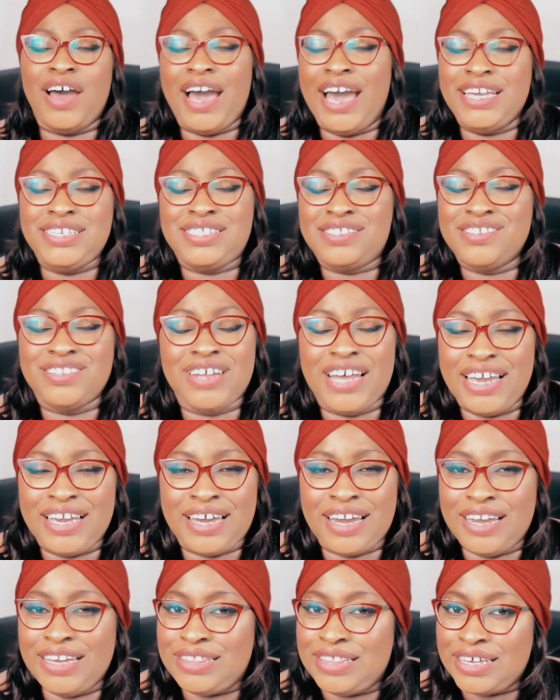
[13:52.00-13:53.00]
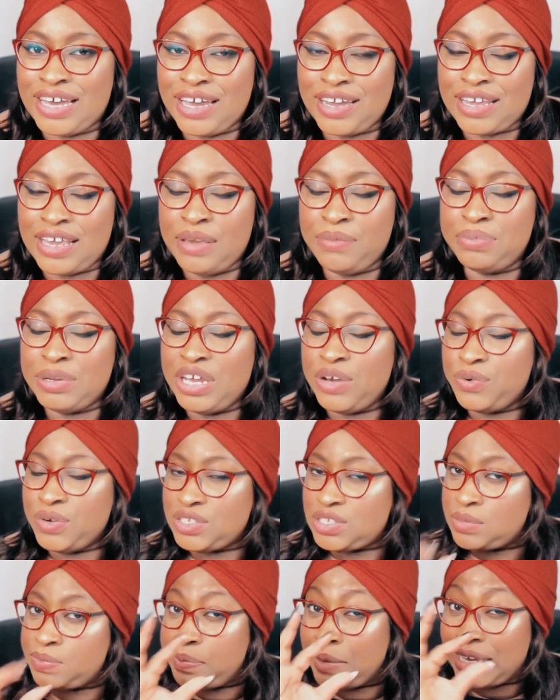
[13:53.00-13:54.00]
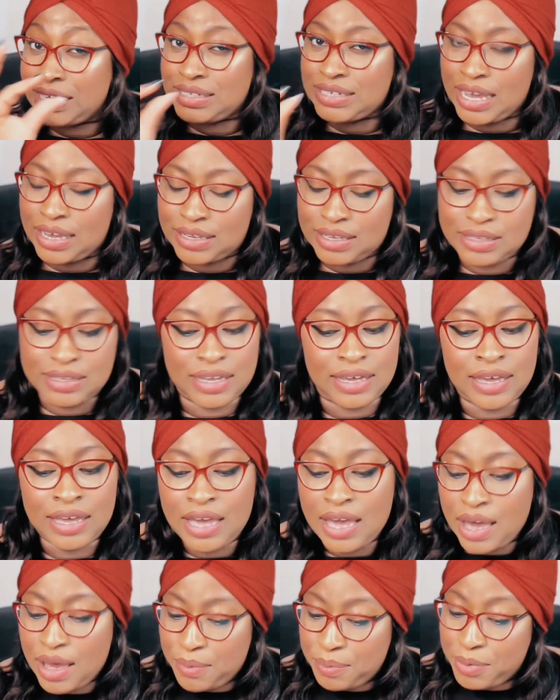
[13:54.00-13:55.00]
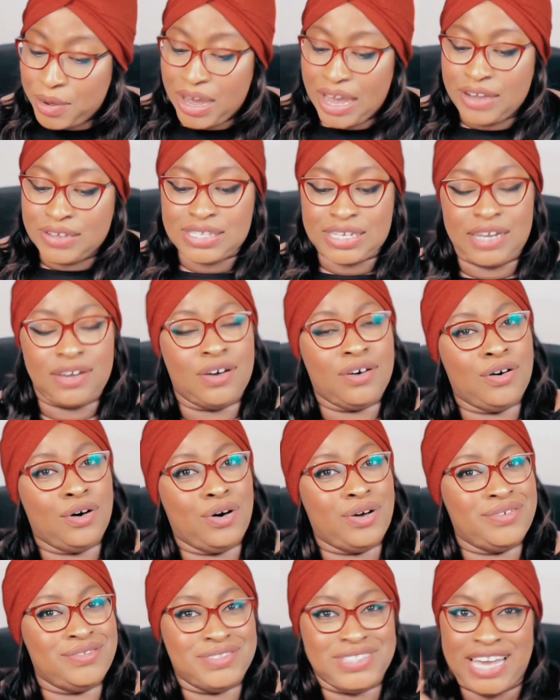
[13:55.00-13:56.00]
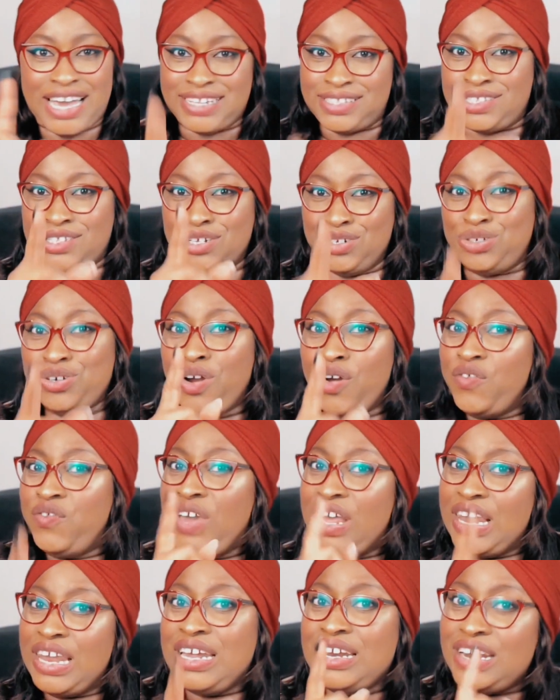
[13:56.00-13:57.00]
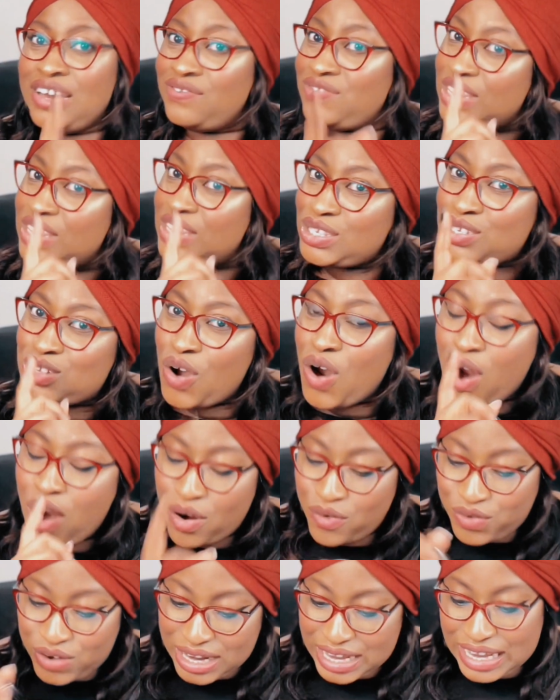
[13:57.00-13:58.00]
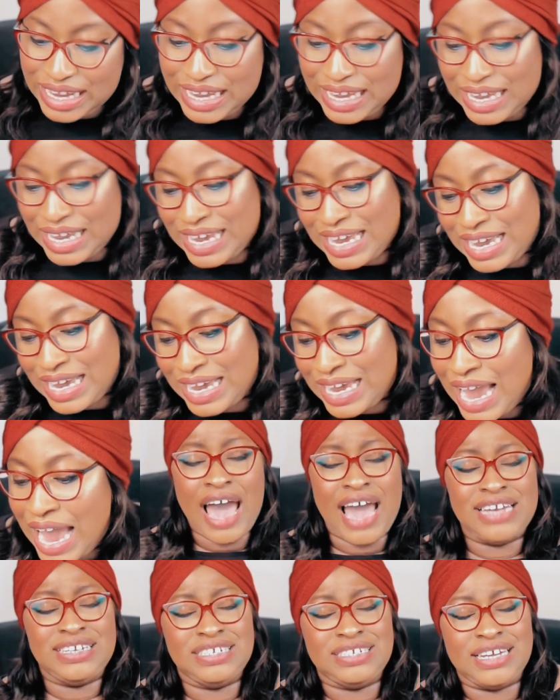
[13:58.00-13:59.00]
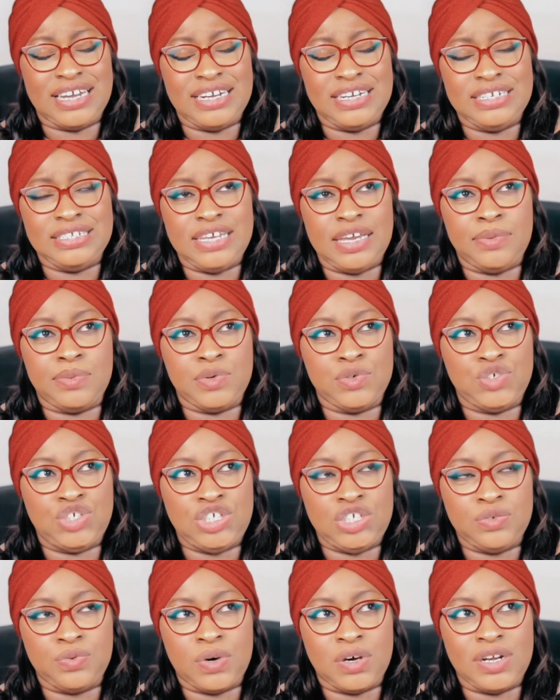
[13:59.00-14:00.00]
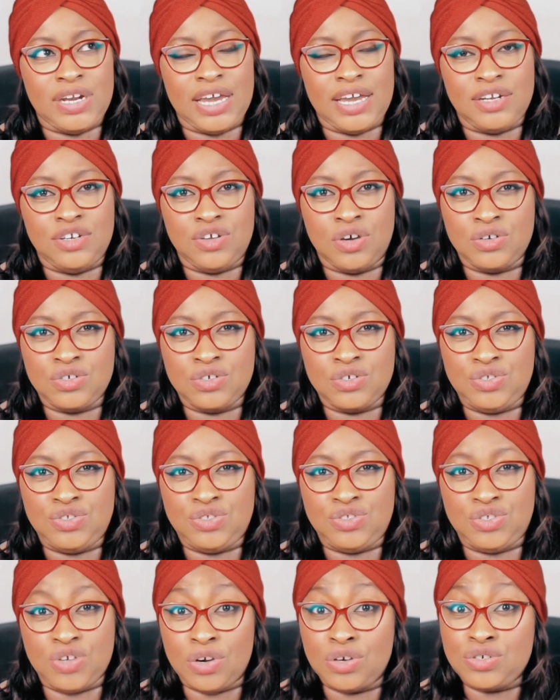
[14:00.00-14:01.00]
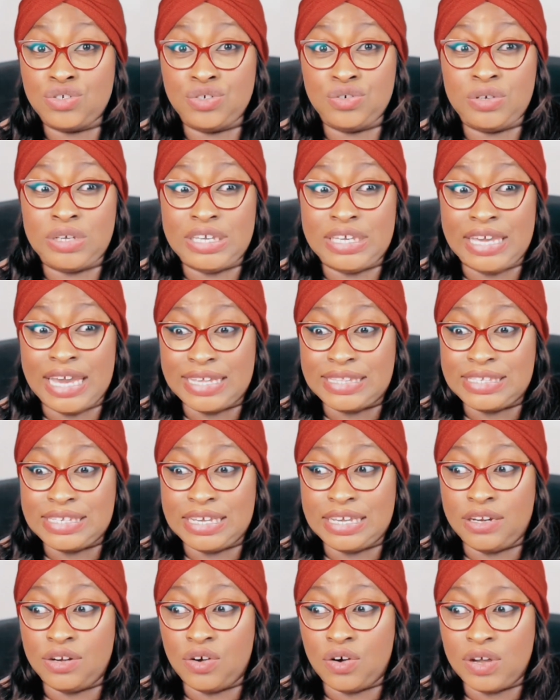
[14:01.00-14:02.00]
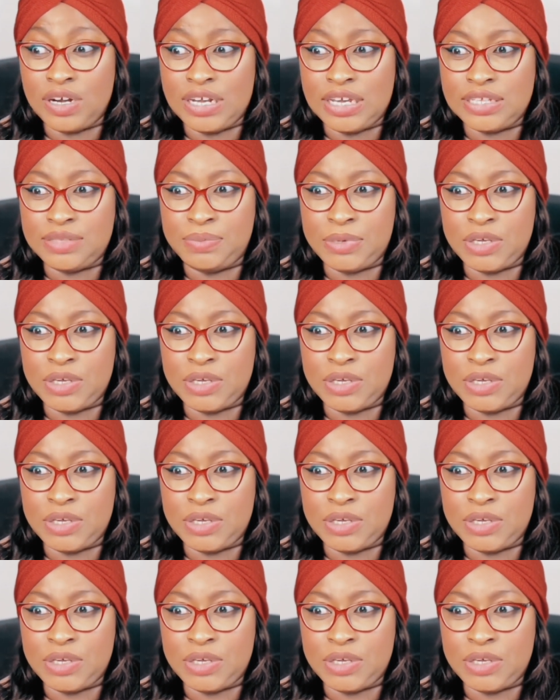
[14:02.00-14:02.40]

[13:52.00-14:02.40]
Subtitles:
I still like her. I think her gameplay was spectacular. But I was like, oh, that's the true villain of the story. At the dining table, Siwon and Dong-joo get in on it,